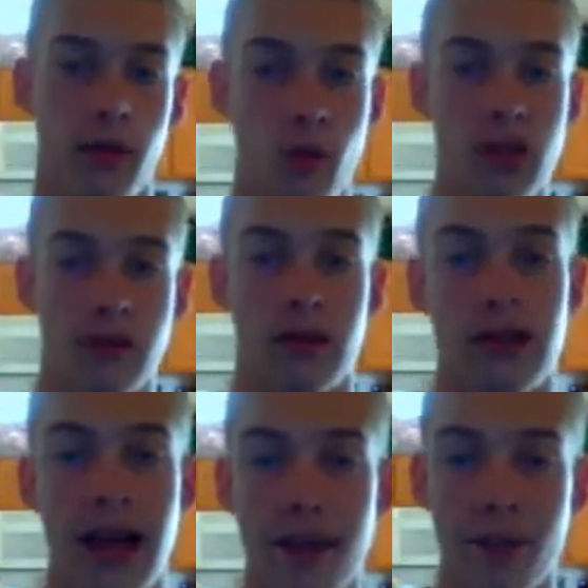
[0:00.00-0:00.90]
Weighs about
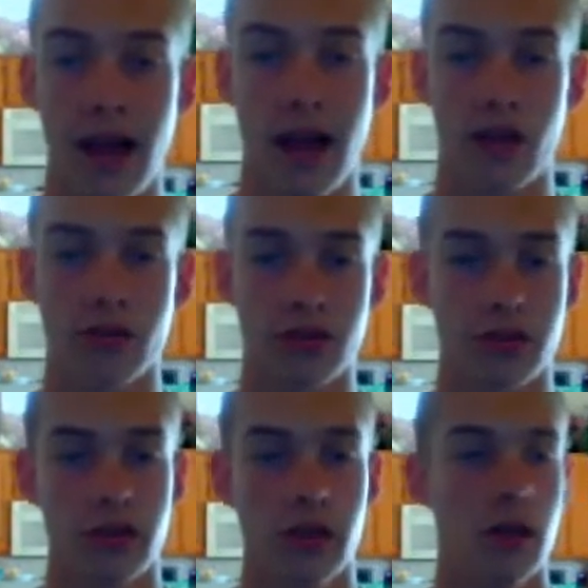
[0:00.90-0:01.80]
9 pounds.